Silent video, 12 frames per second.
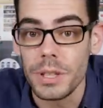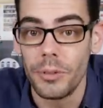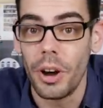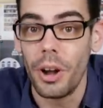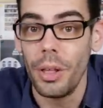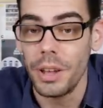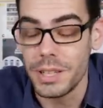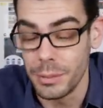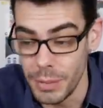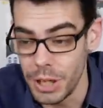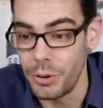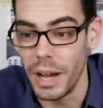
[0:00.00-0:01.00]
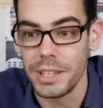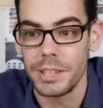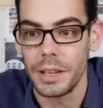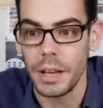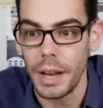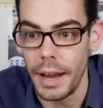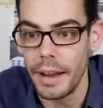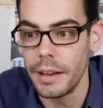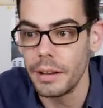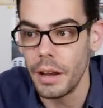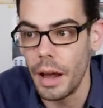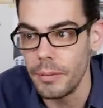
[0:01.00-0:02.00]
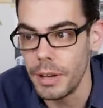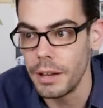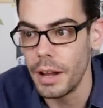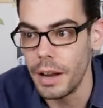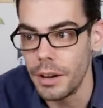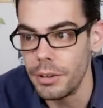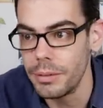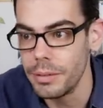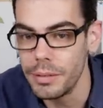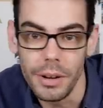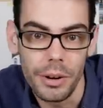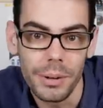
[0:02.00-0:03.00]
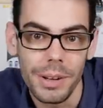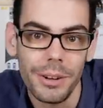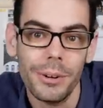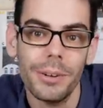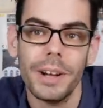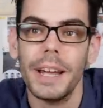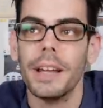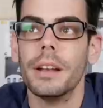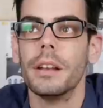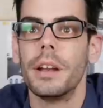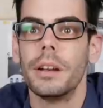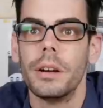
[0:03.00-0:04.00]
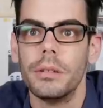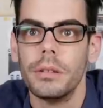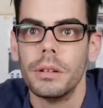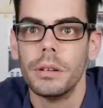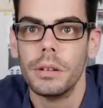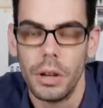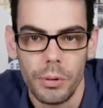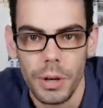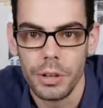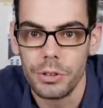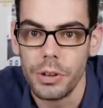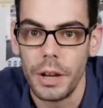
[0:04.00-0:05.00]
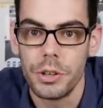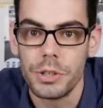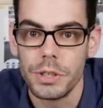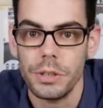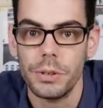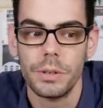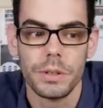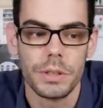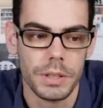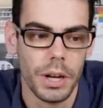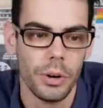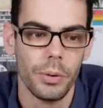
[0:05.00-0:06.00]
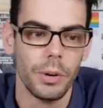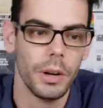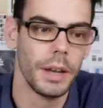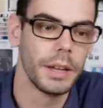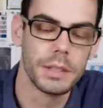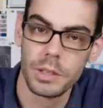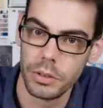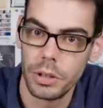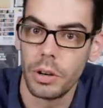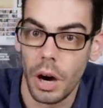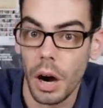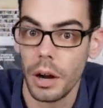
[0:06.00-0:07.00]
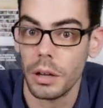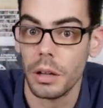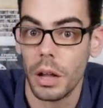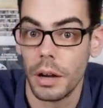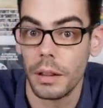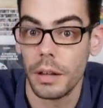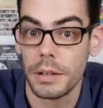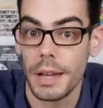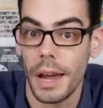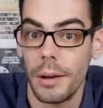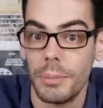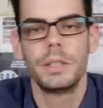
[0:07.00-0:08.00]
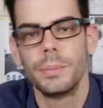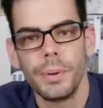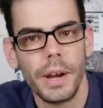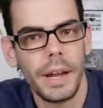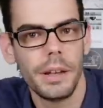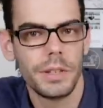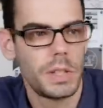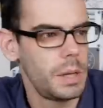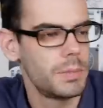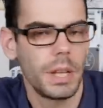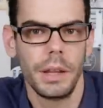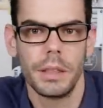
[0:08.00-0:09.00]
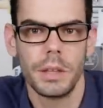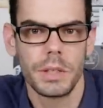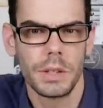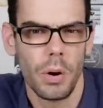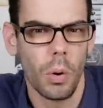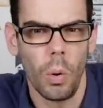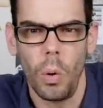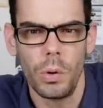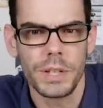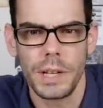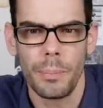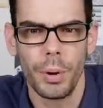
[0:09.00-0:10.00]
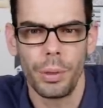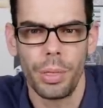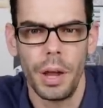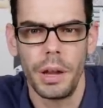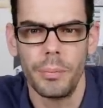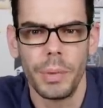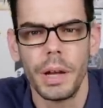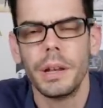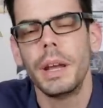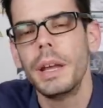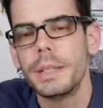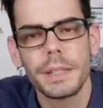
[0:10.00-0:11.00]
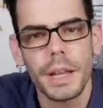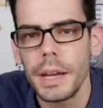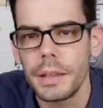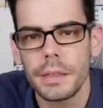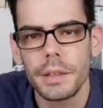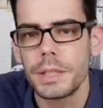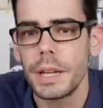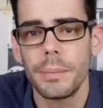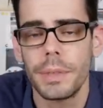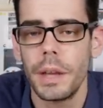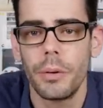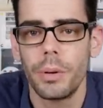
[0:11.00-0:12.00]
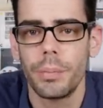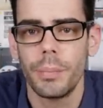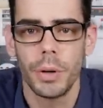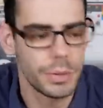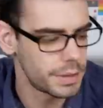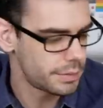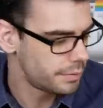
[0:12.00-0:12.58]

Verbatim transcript: of all, that's a big question. And I mean, I don't know you and I don't know what you're trying to shoot, so it's a little hard a lot of the time. Super eight seems like this whole separate thing, but it's like the same thing with most